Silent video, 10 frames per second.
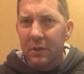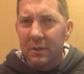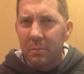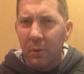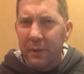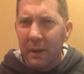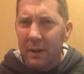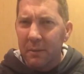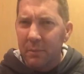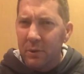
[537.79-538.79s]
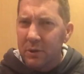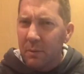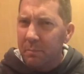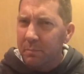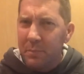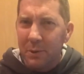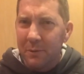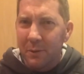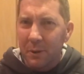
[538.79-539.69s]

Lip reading: and it's brought that kombucha, beautiful